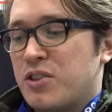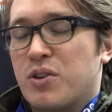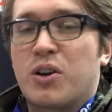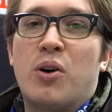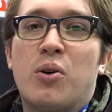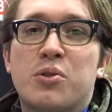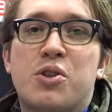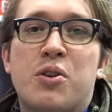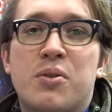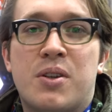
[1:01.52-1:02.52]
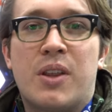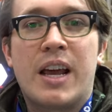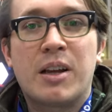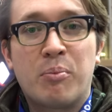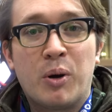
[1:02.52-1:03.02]
extra cold shoe so that
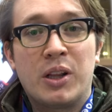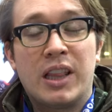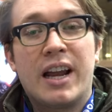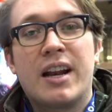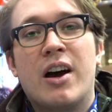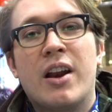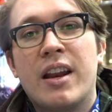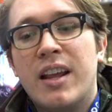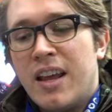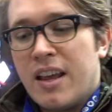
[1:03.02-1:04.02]
I could put a light on it